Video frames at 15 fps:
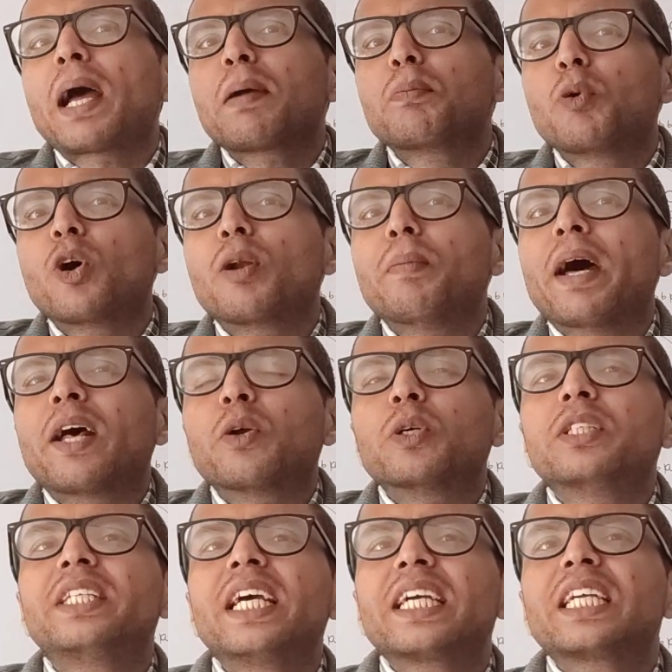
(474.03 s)
my bone
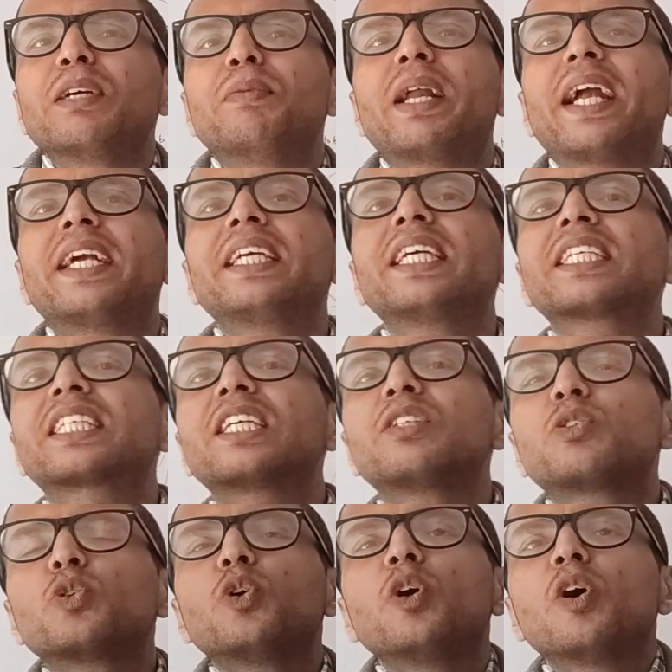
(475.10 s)
marrow. They give
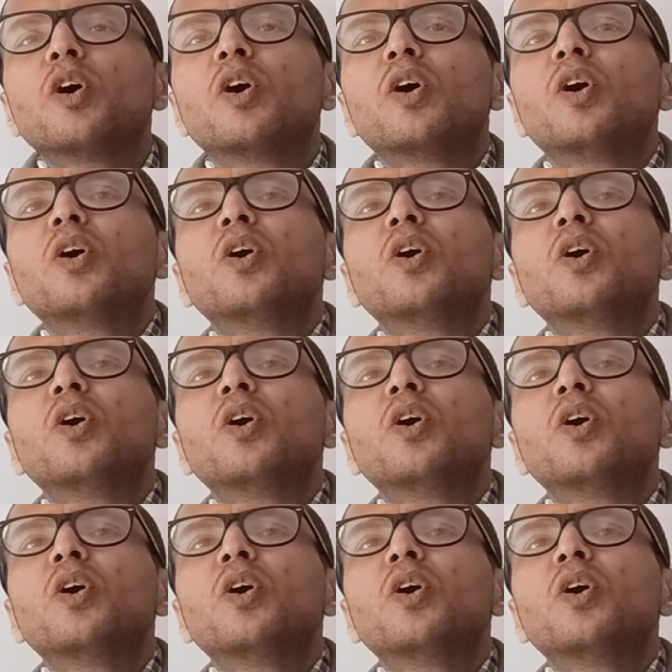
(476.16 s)
radiation to